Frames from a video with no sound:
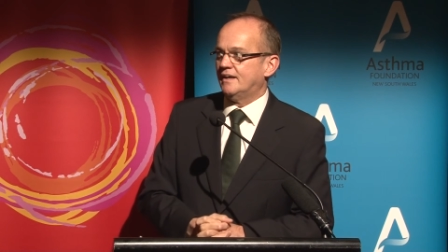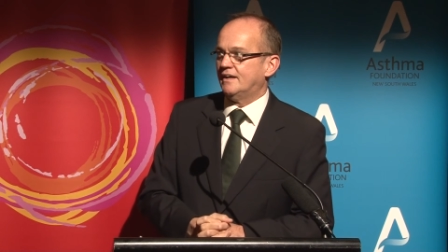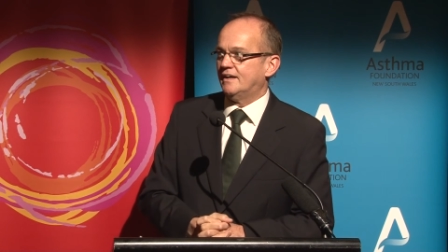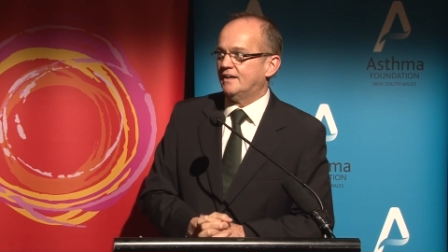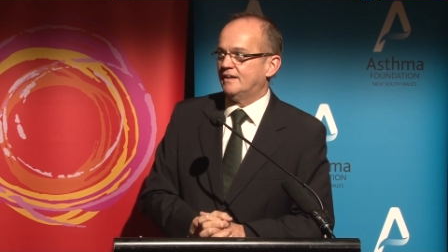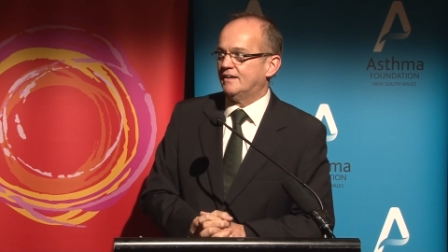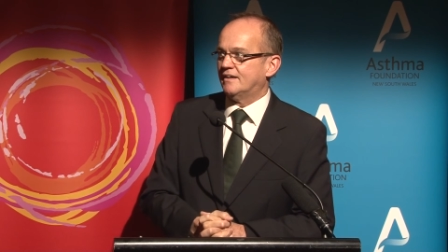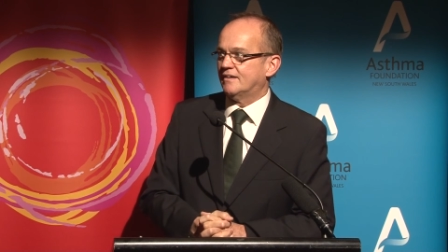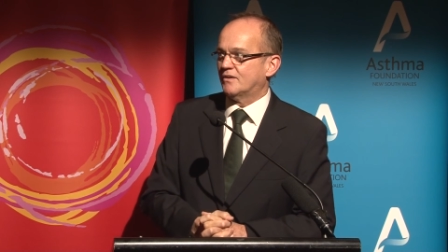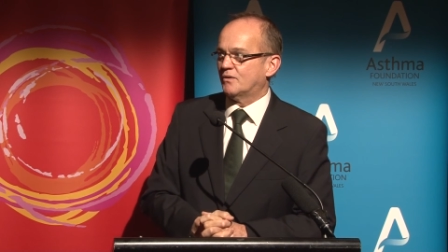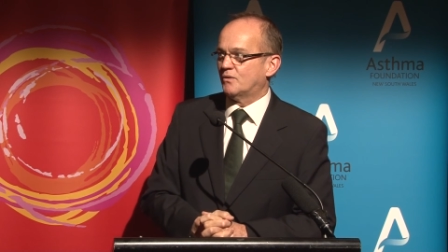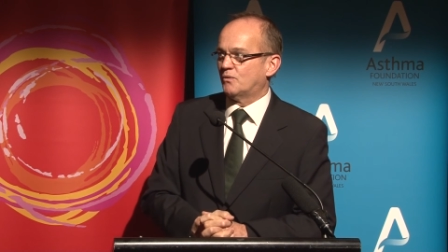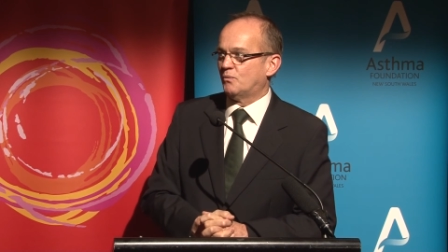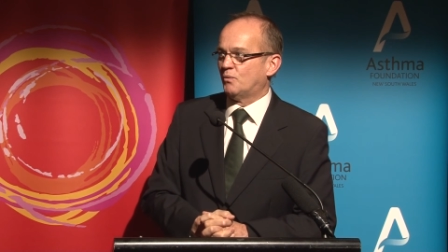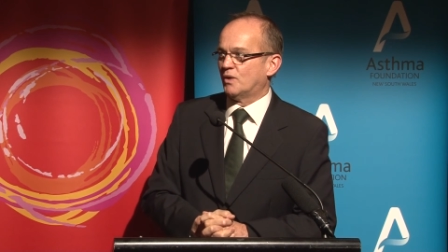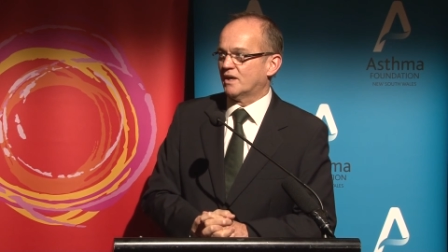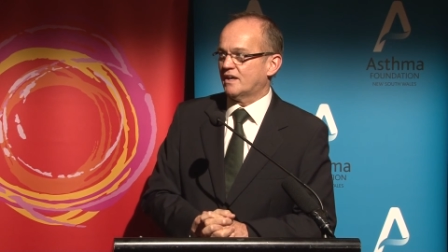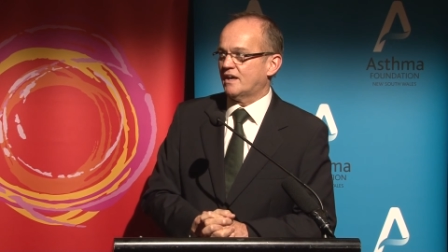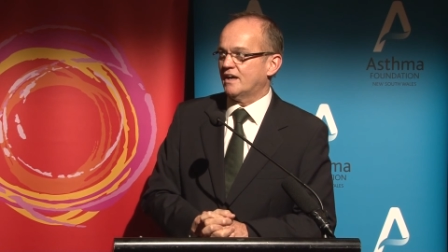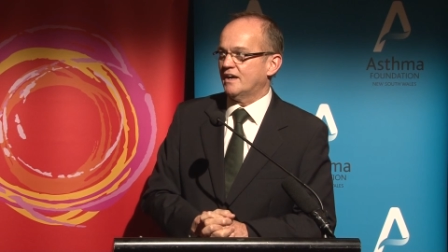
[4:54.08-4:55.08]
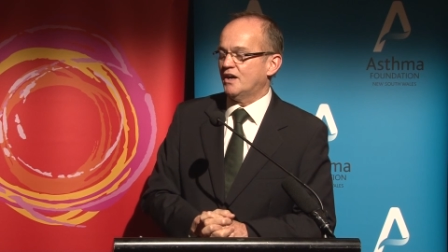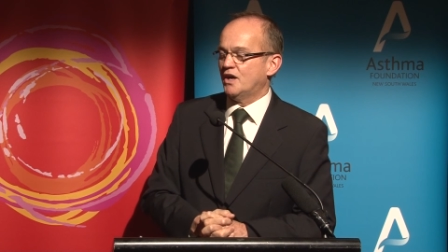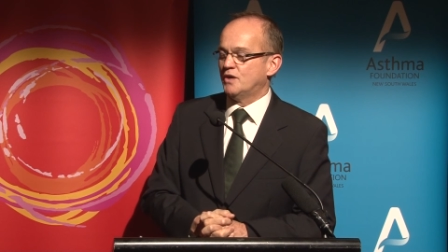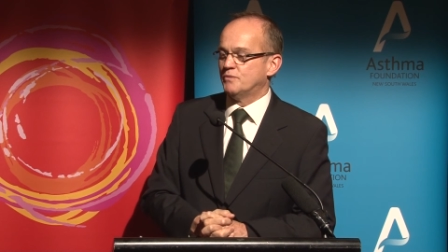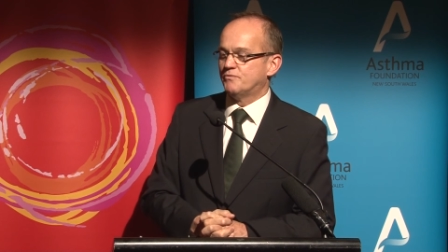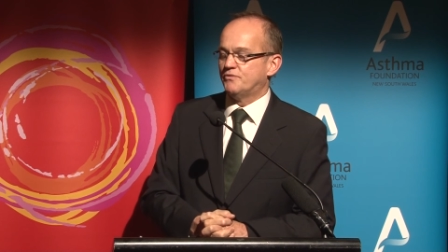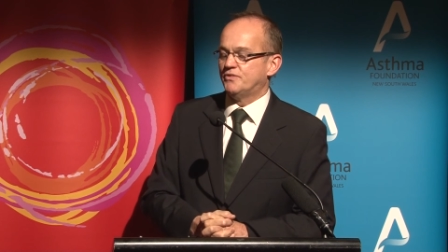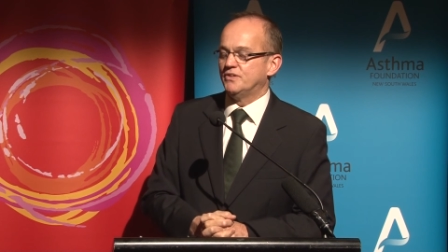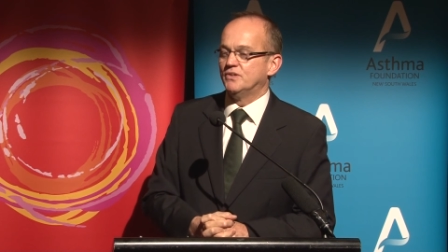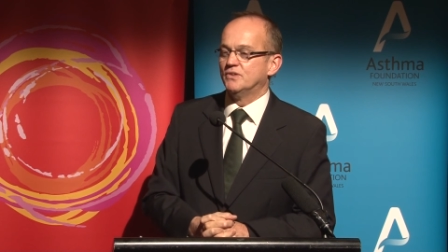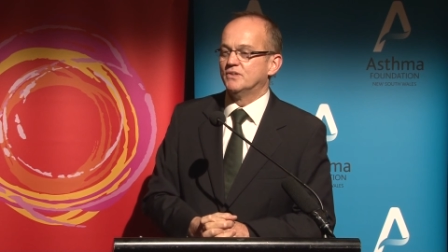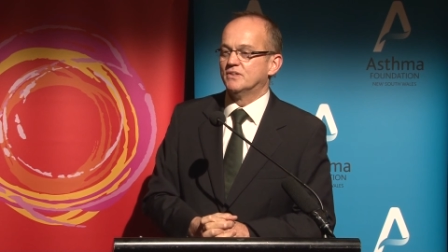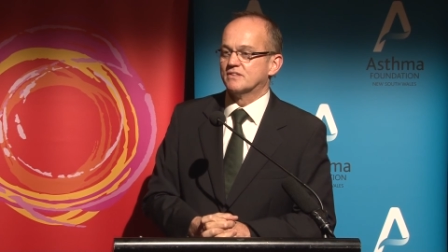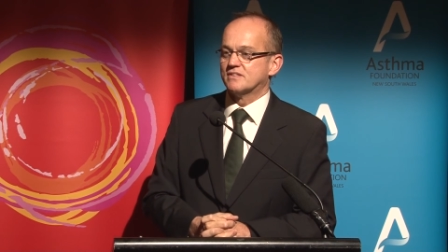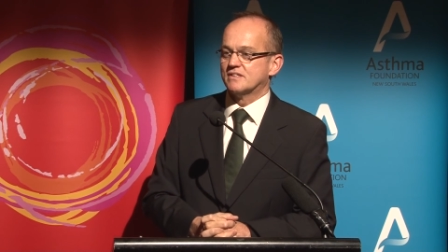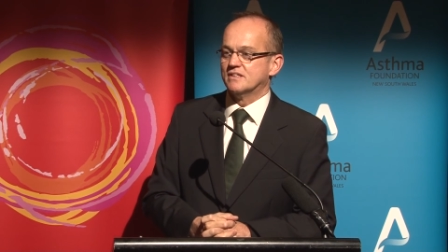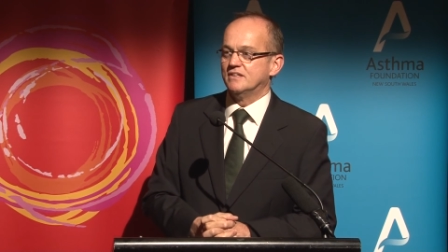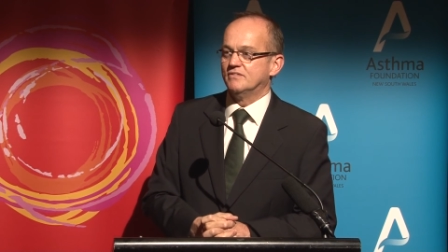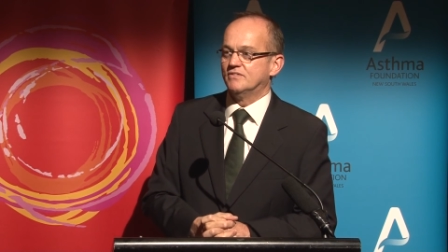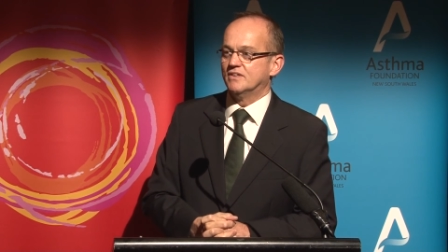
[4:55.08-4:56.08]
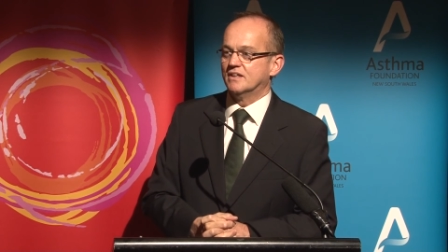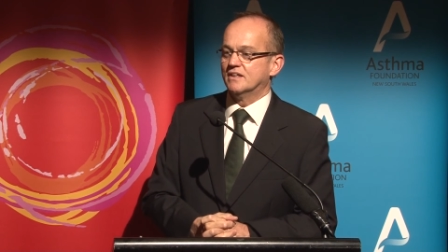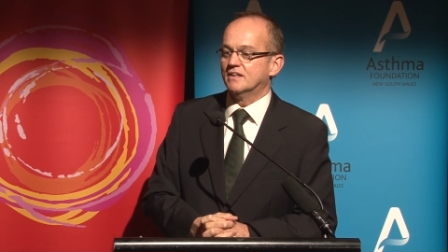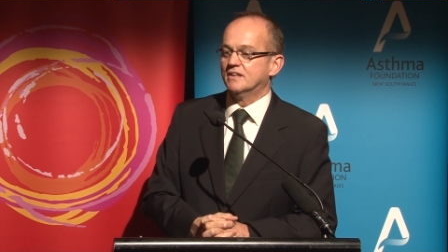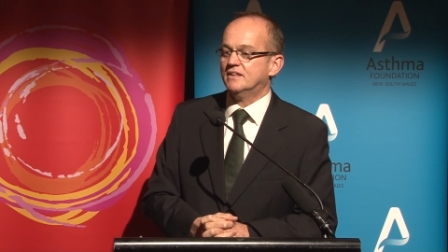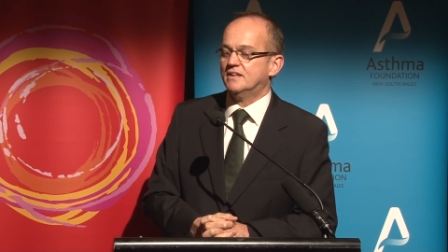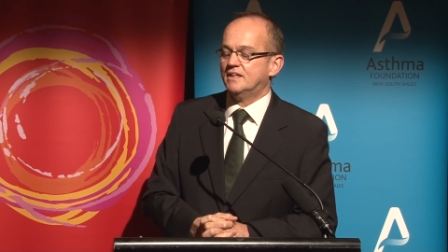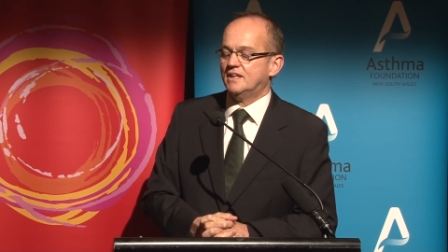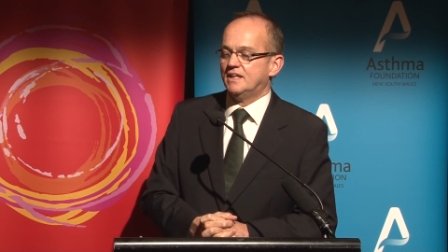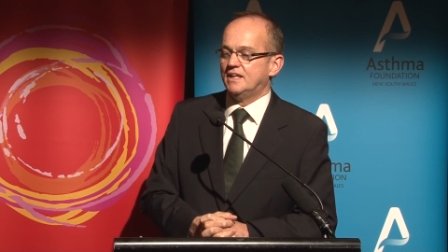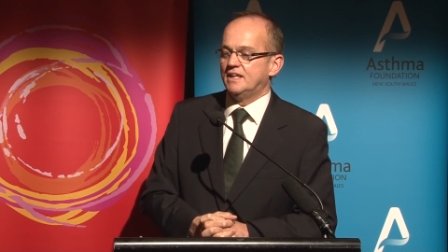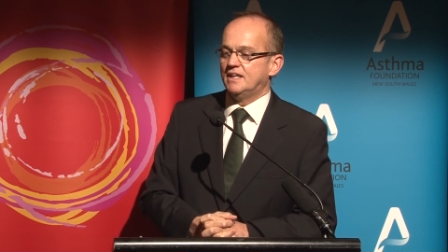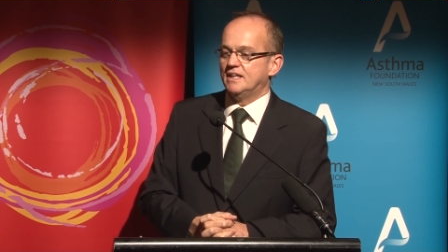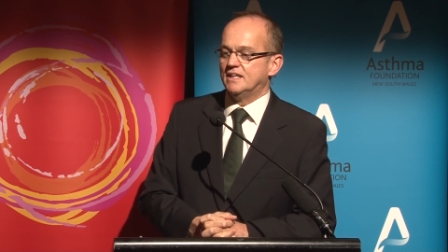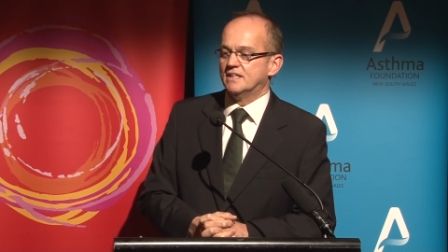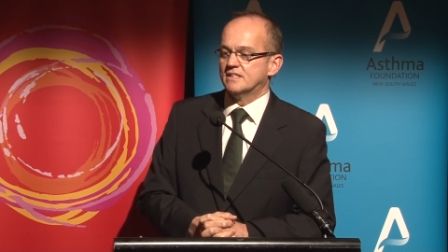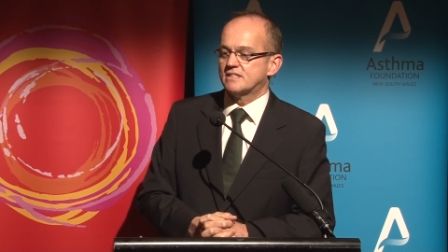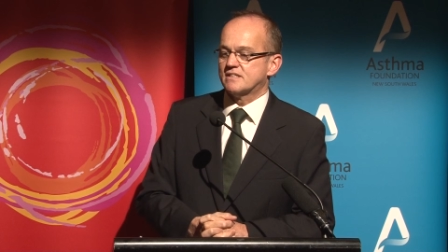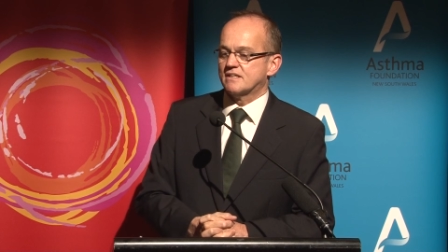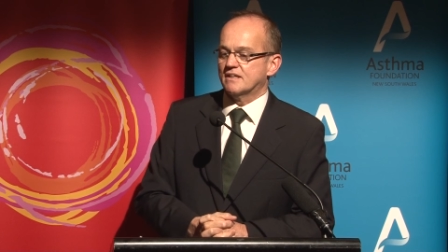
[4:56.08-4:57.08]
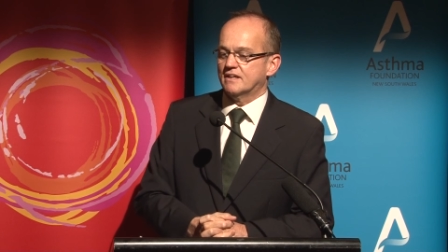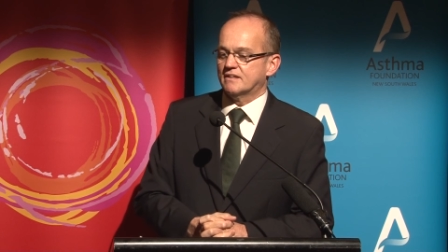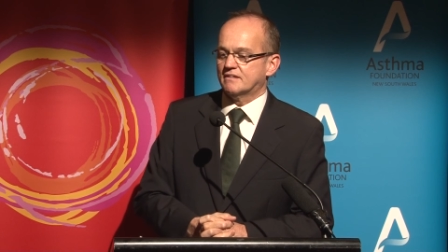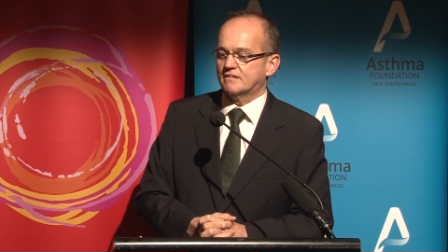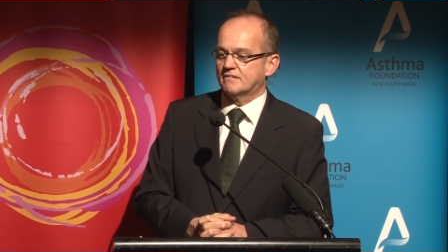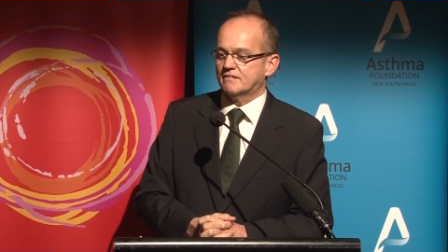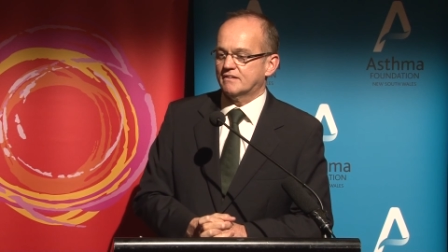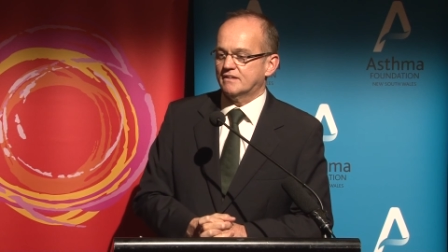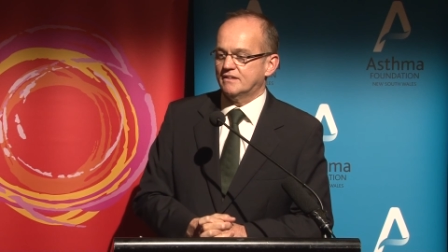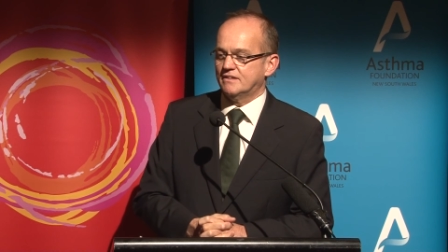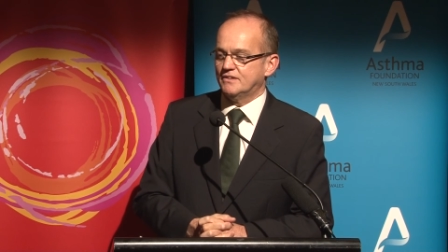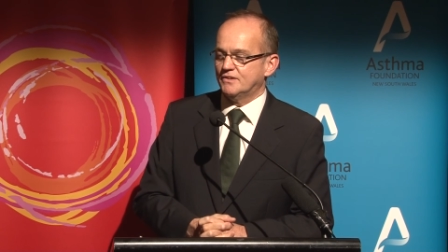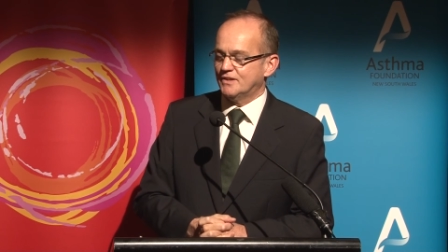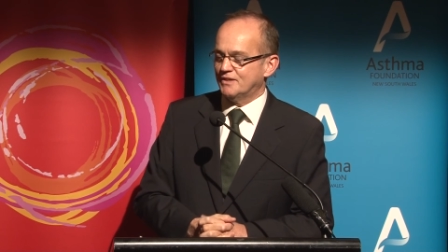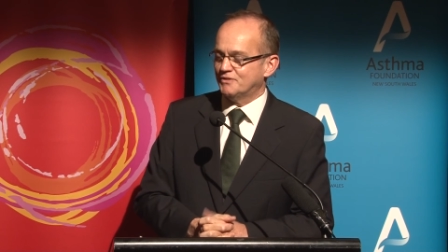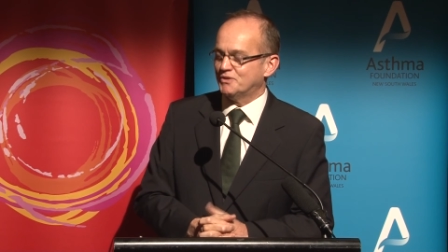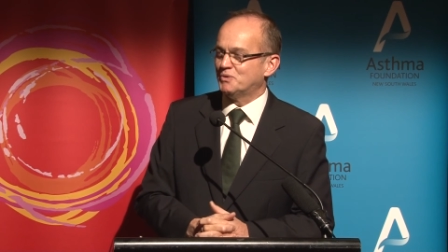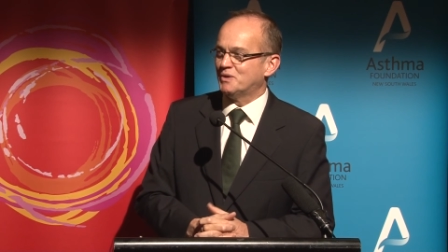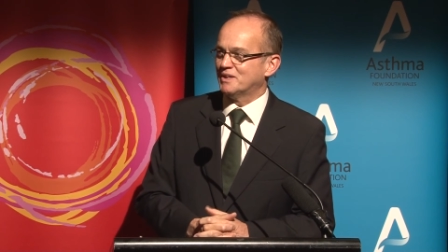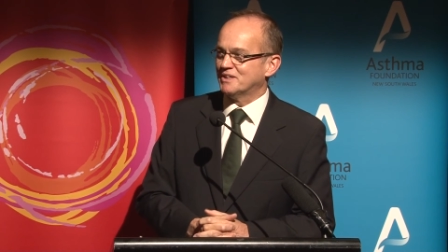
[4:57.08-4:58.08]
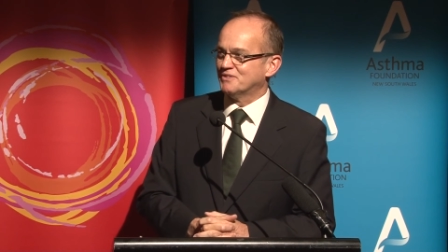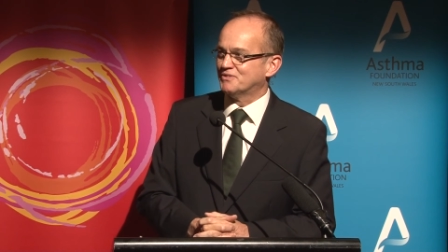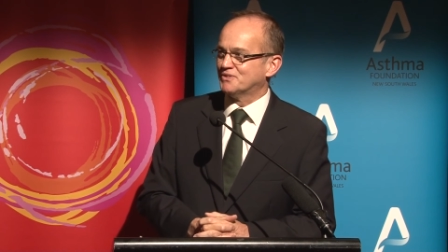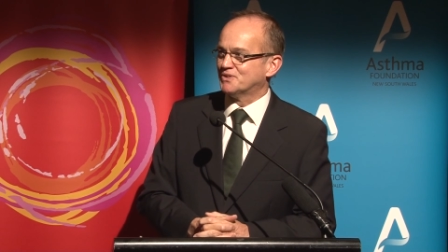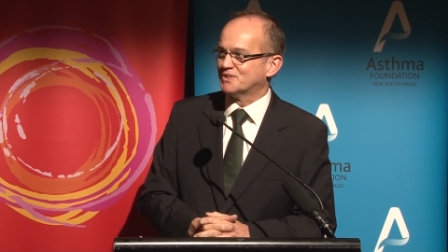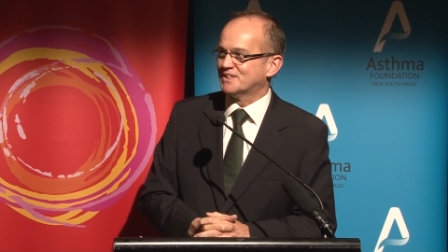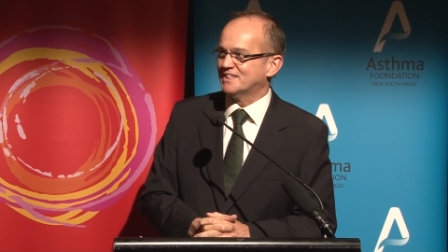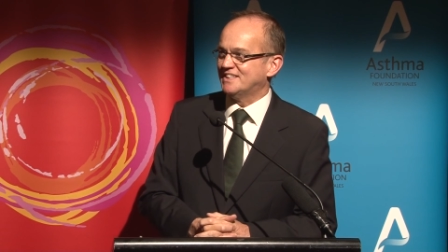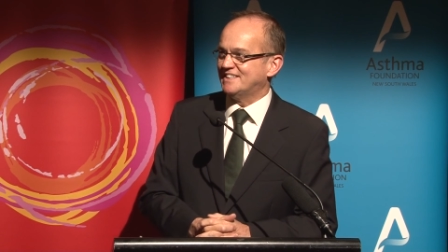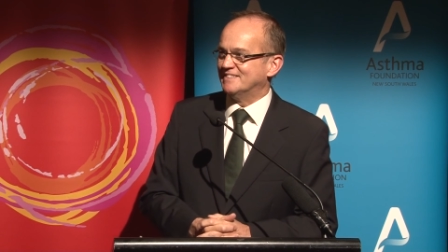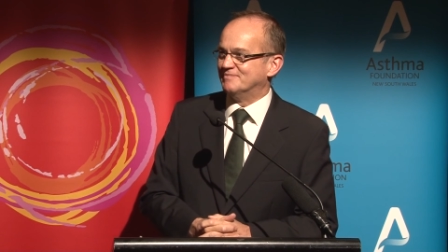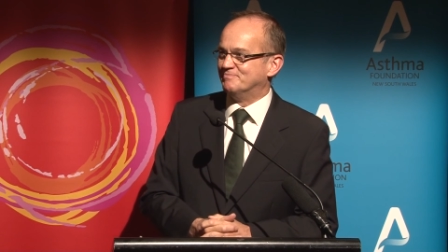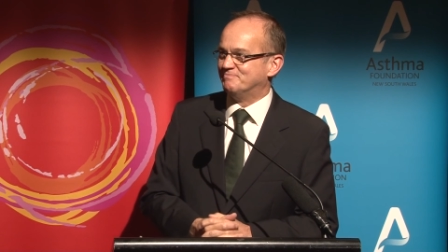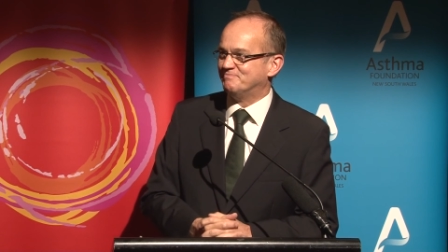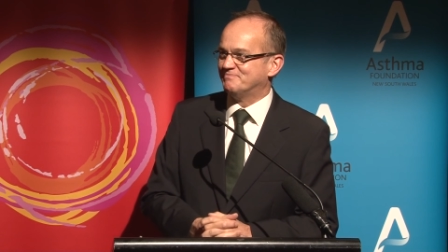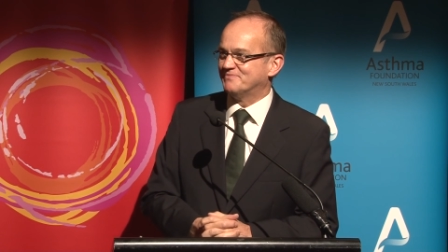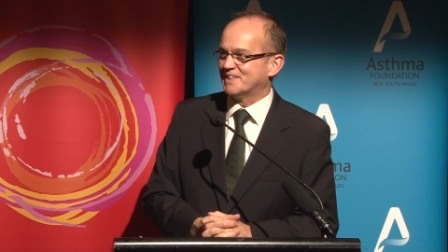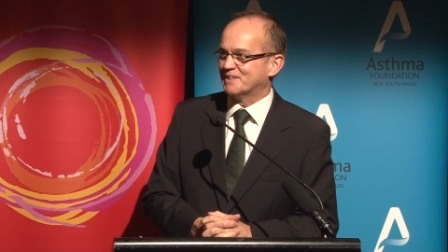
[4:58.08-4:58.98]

Uh, what I hope for you this evening is that uh, you have a wonderful time,